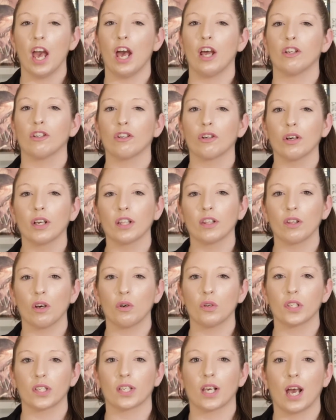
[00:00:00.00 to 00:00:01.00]
And during
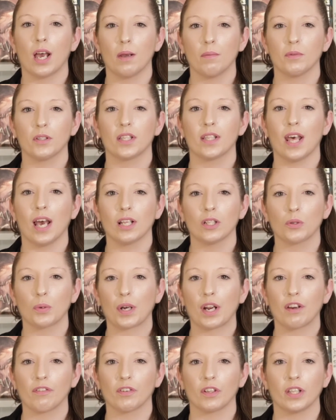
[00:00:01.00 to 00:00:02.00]
those times, that's
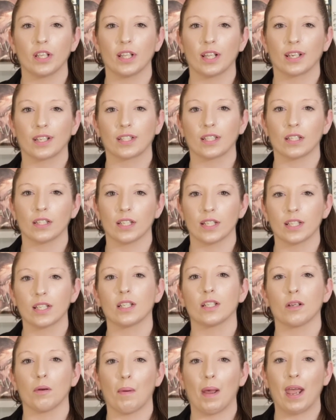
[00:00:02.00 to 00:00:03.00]
when I really like to
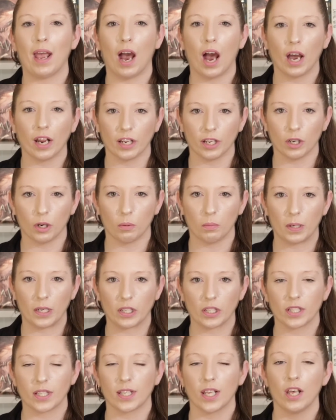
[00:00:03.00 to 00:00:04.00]
listen to my
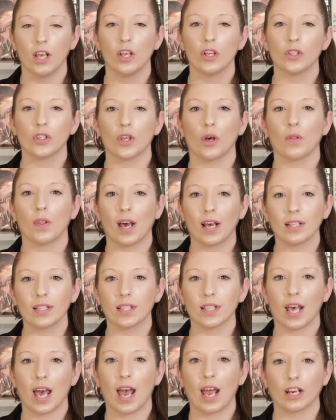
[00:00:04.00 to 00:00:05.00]
audiobooks. So
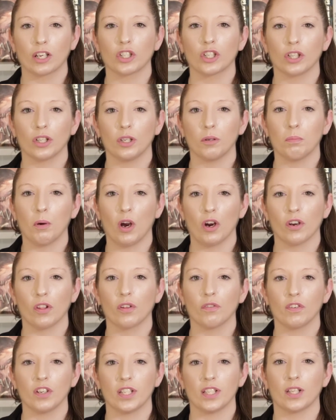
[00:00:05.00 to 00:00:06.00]
that's actually part
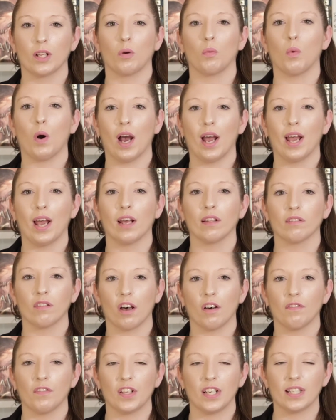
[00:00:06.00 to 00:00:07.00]
of the reason why I
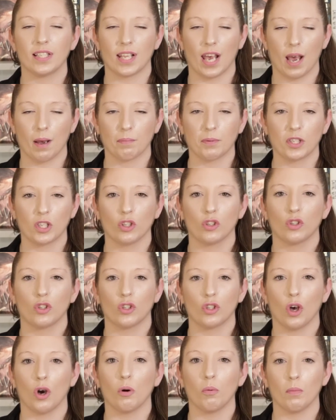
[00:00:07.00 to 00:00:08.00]
love these apps
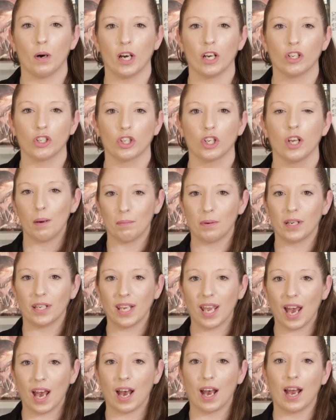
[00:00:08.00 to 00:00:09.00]
so much. But
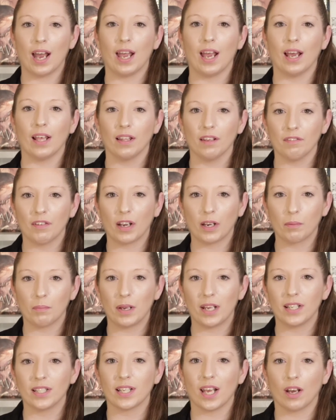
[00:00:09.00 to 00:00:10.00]
yeah, I highly
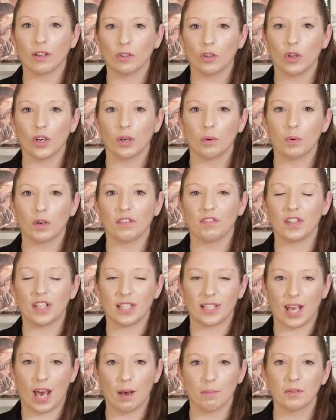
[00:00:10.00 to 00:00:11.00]
recommend downloading one of
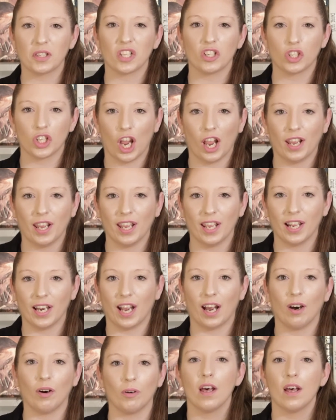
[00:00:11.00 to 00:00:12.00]
these apps and checking it
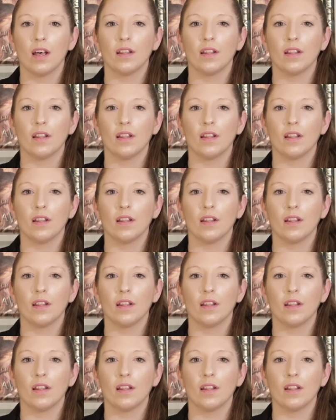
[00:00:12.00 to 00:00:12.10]
out.